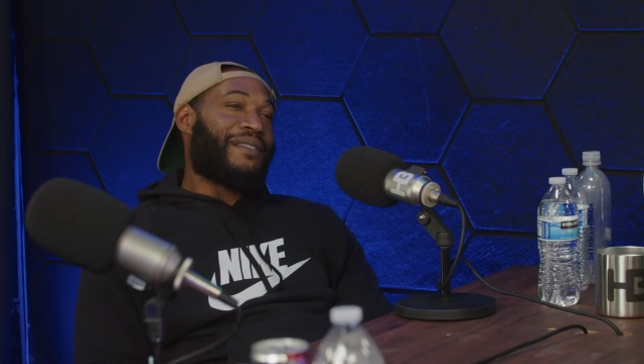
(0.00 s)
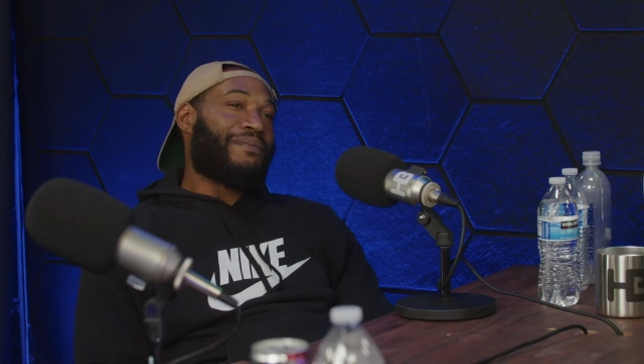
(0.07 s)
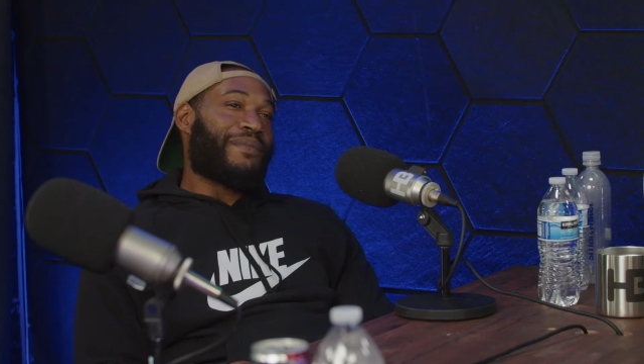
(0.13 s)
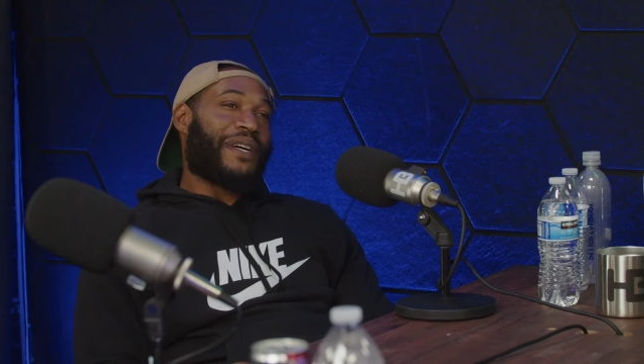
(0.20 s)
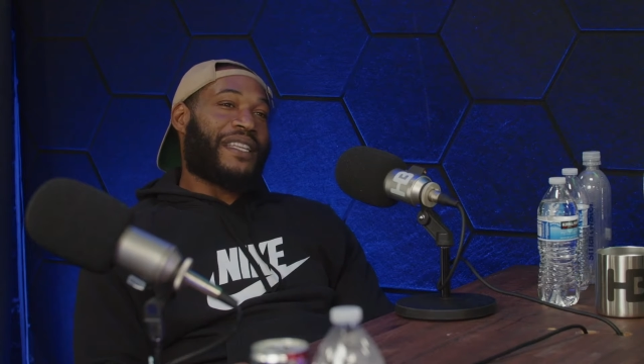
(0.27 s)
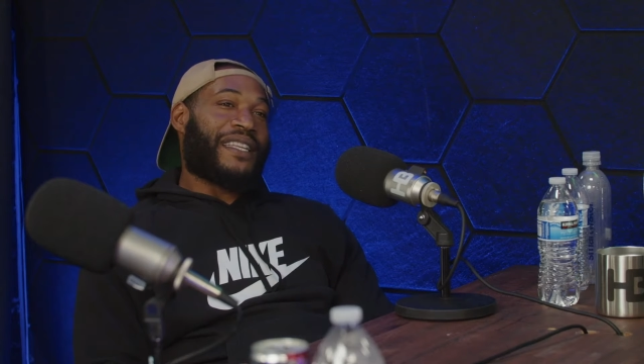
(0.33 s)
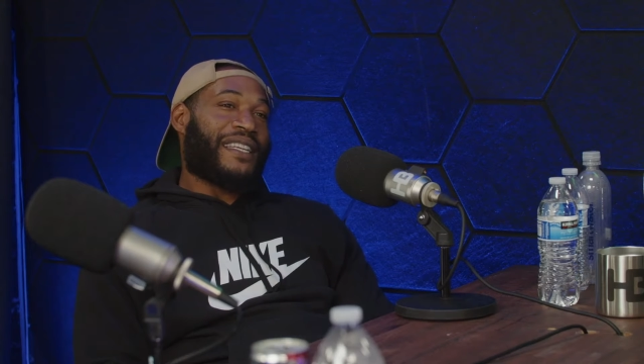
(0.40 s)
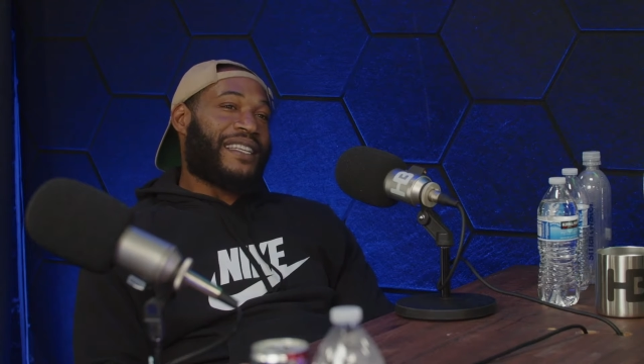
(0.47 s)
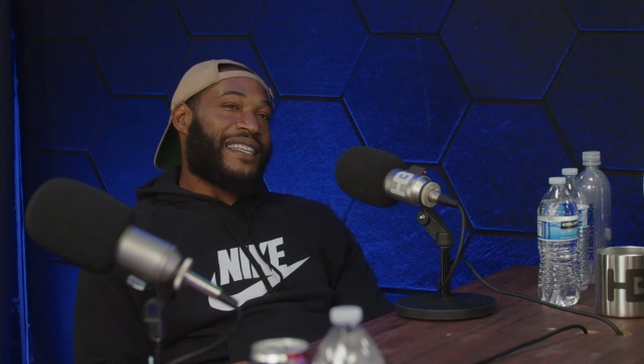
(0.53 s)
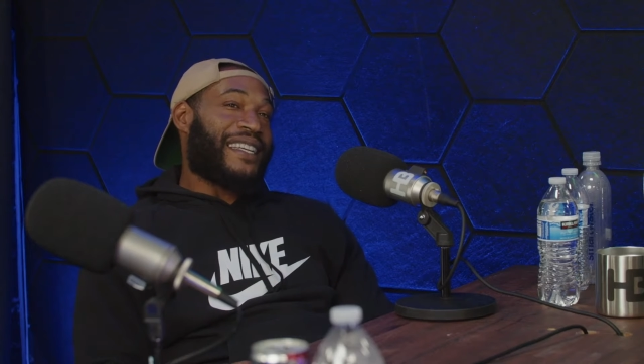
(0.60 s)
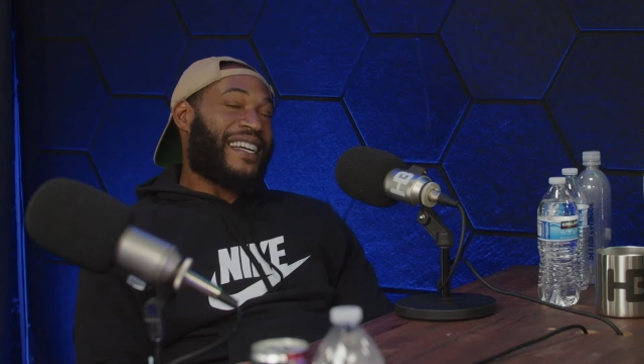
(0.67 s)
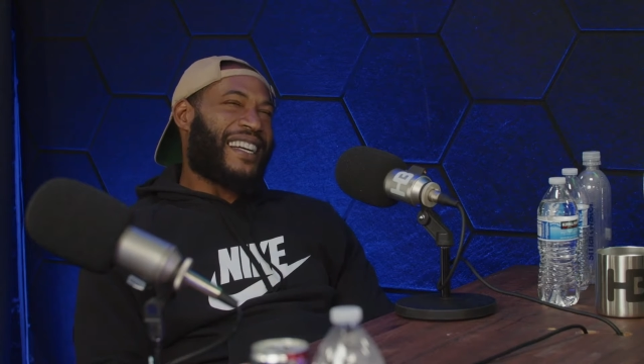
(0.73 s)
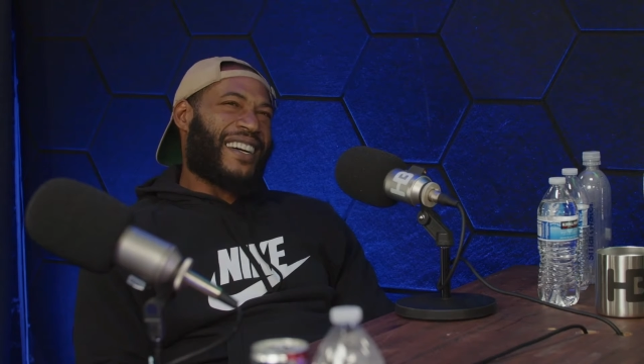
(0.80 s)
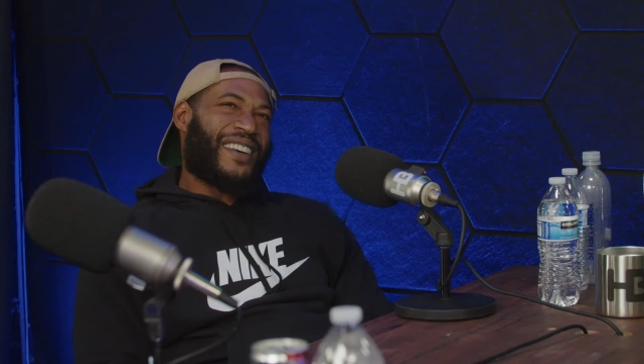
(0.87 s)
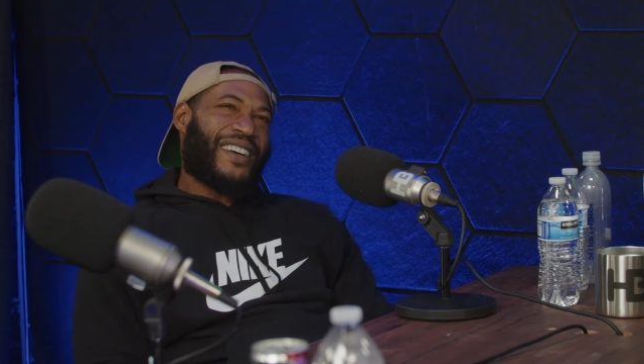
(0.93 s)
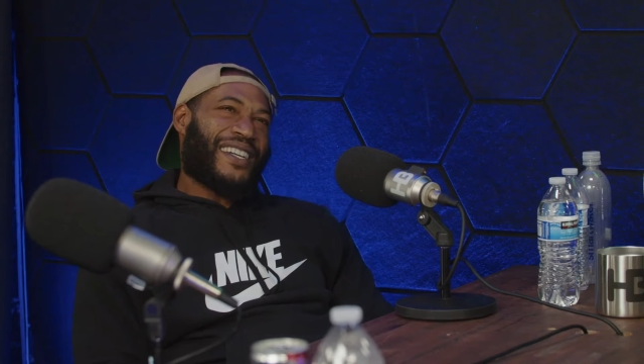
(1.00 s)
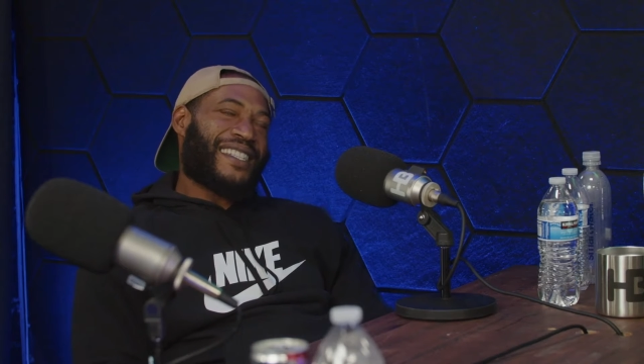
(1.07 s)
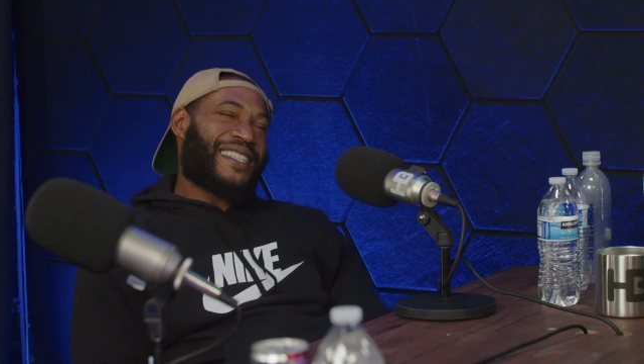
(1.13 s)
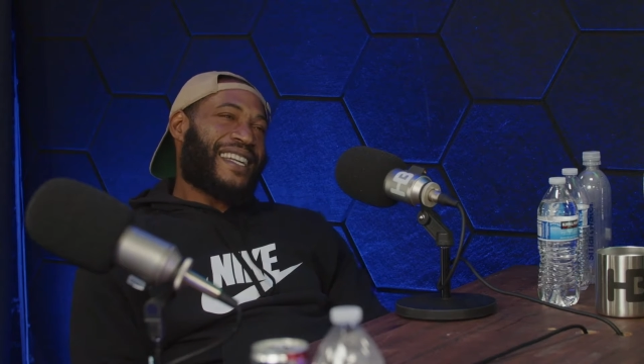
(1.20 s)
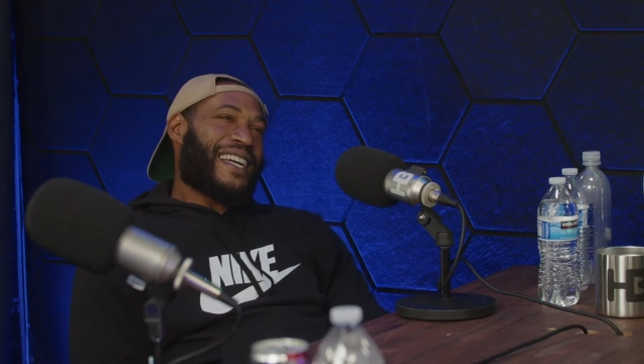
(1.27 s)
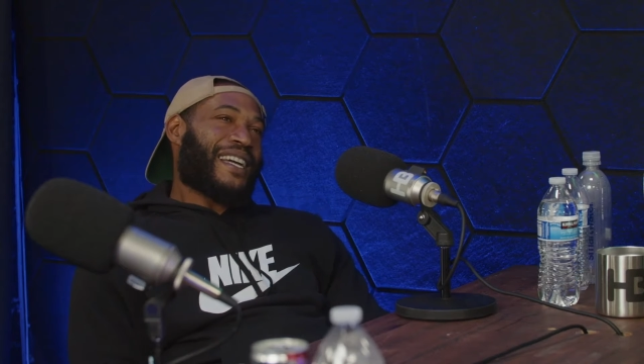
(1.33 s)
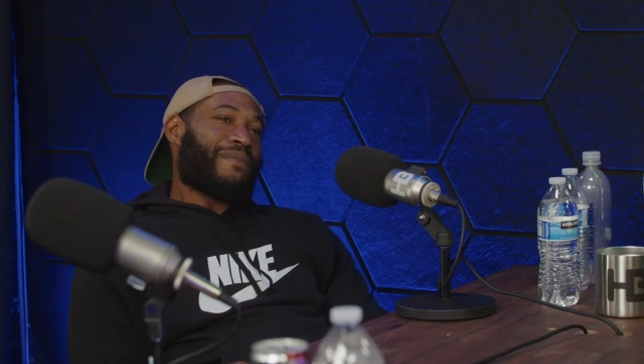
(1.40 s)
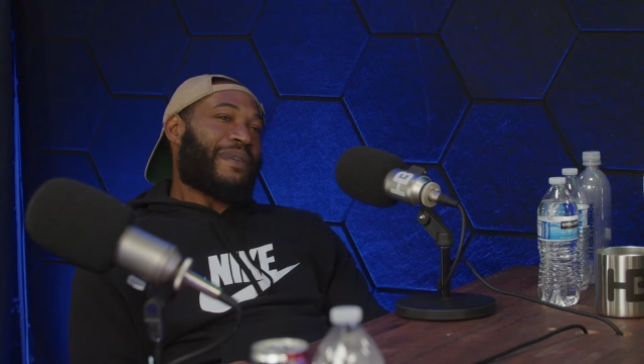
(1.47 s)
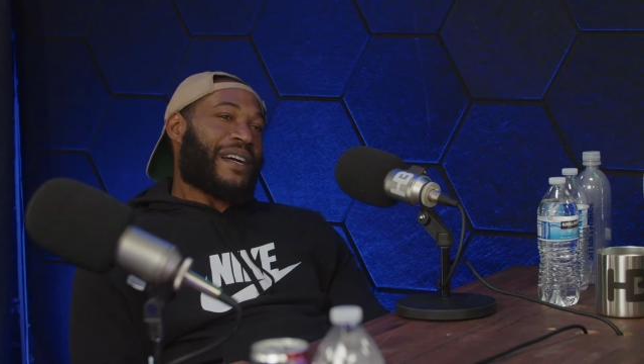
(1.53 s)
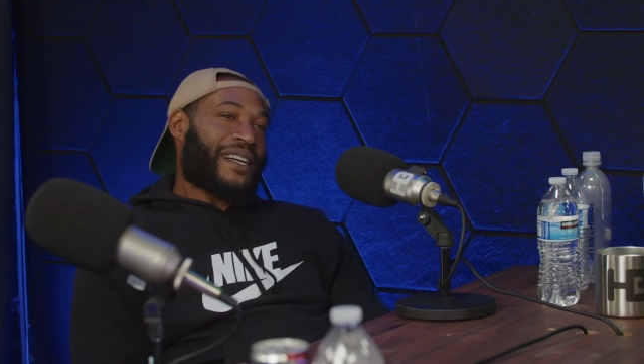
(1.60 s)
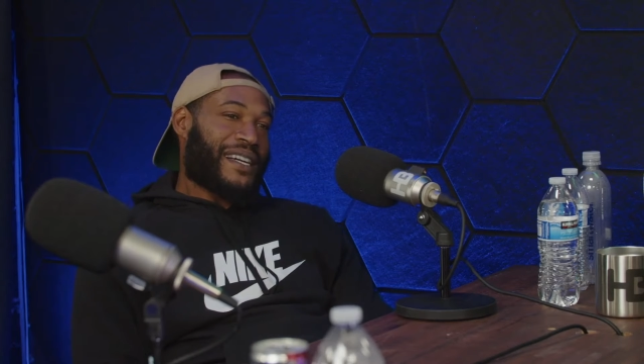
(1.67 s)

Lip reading: But the hardest thing about